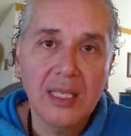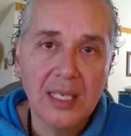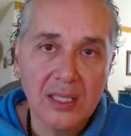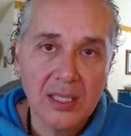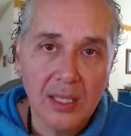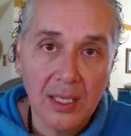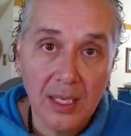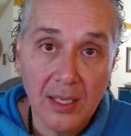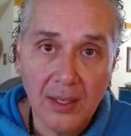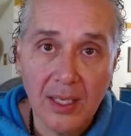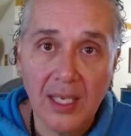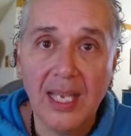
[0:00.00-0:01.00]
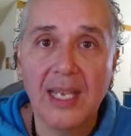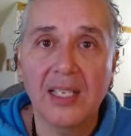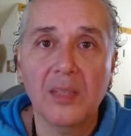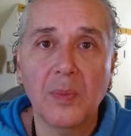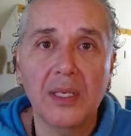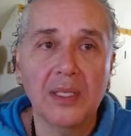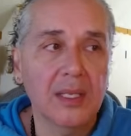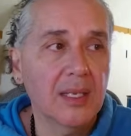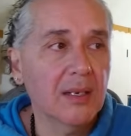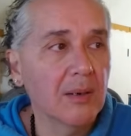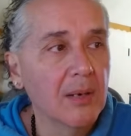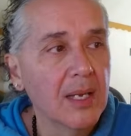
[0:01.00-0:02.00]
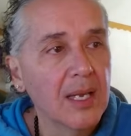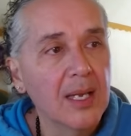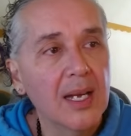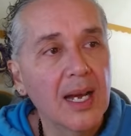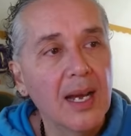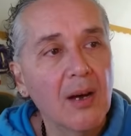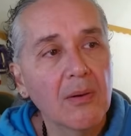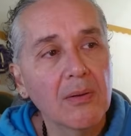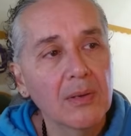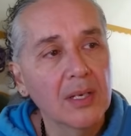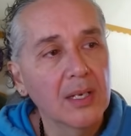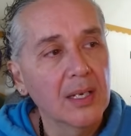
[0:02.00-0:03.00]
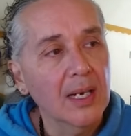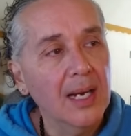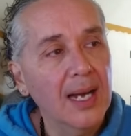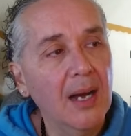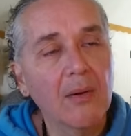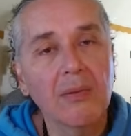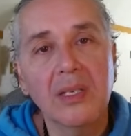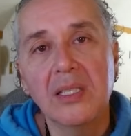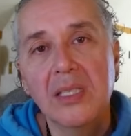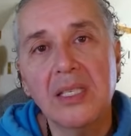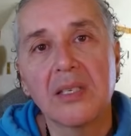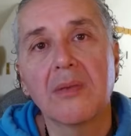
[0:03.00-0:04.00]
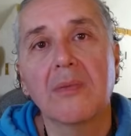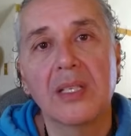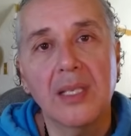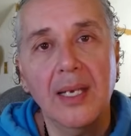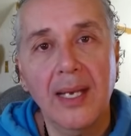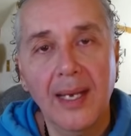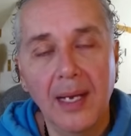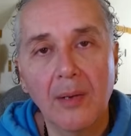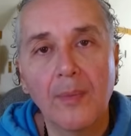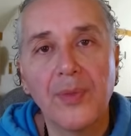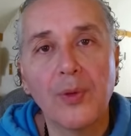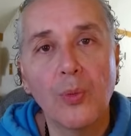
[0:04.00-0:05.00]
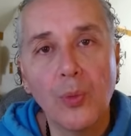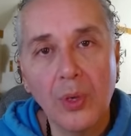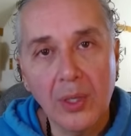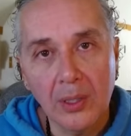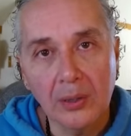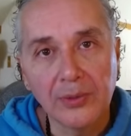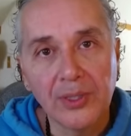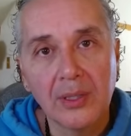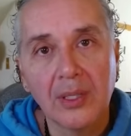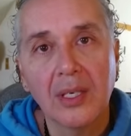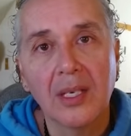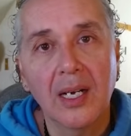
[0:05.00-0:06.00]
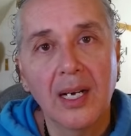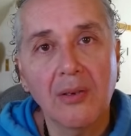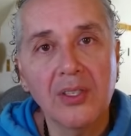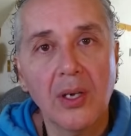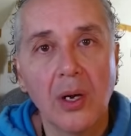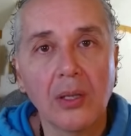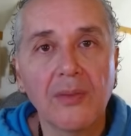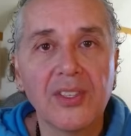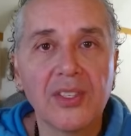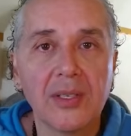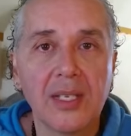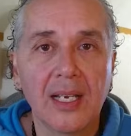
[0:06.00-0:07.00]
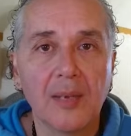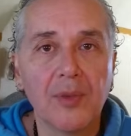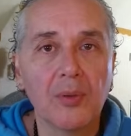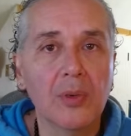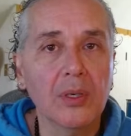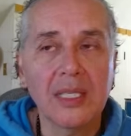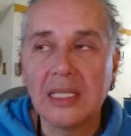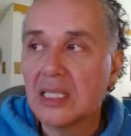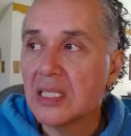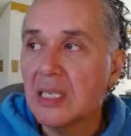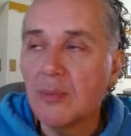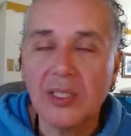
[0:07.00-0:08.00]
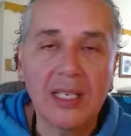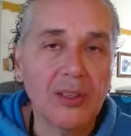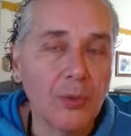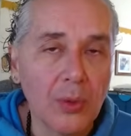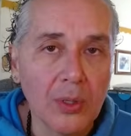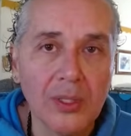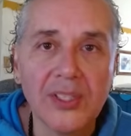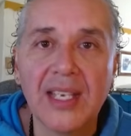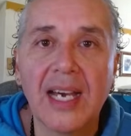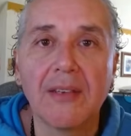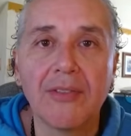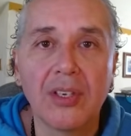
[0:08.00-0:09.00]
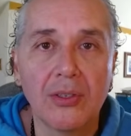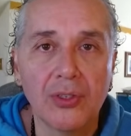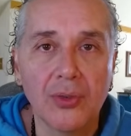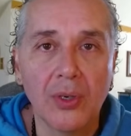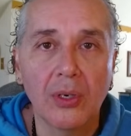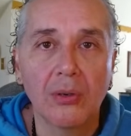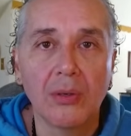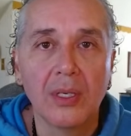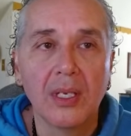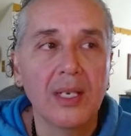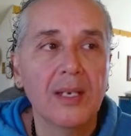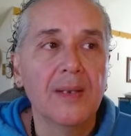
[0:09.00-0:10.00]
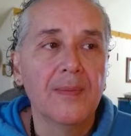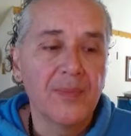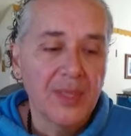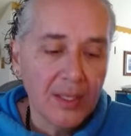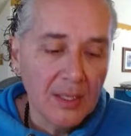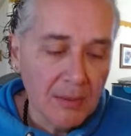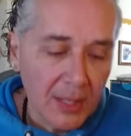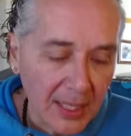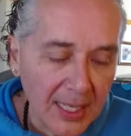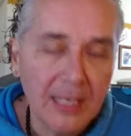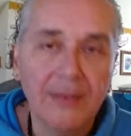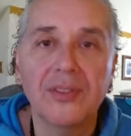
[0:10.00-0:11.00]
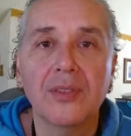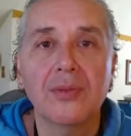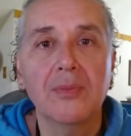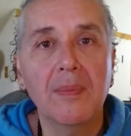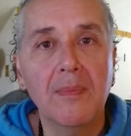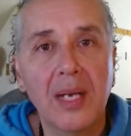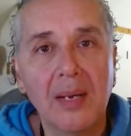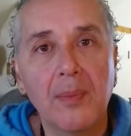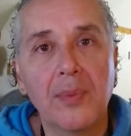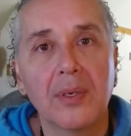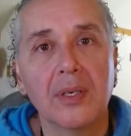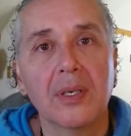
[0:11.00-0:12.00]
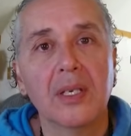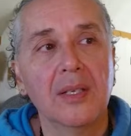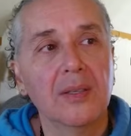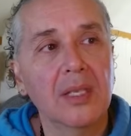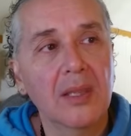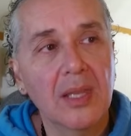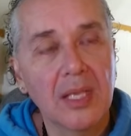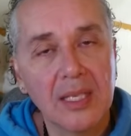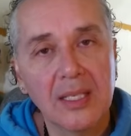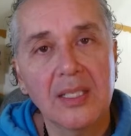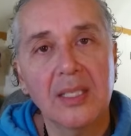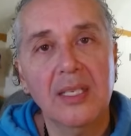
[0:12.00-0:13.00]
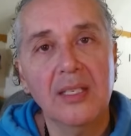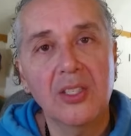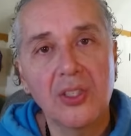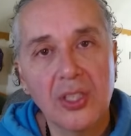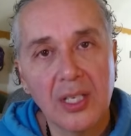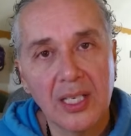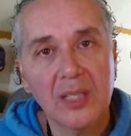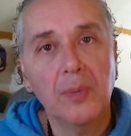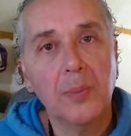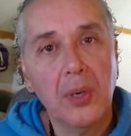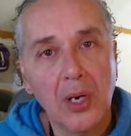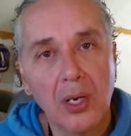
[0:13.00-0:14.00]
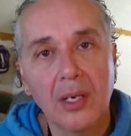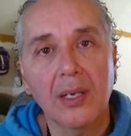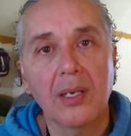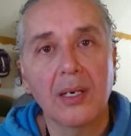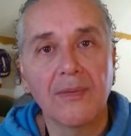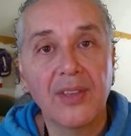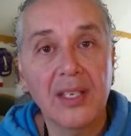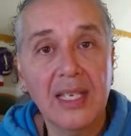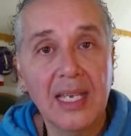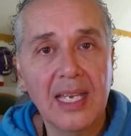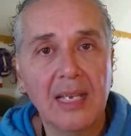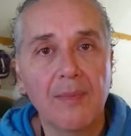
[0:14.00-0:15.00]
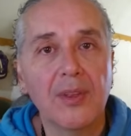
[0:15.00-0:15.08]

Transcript: get stuck on the chaos piece, and they go, how is this going to help the world? How is all of this going to help the world? It seems like the world is out of control. You have to remember that this is just part of the game.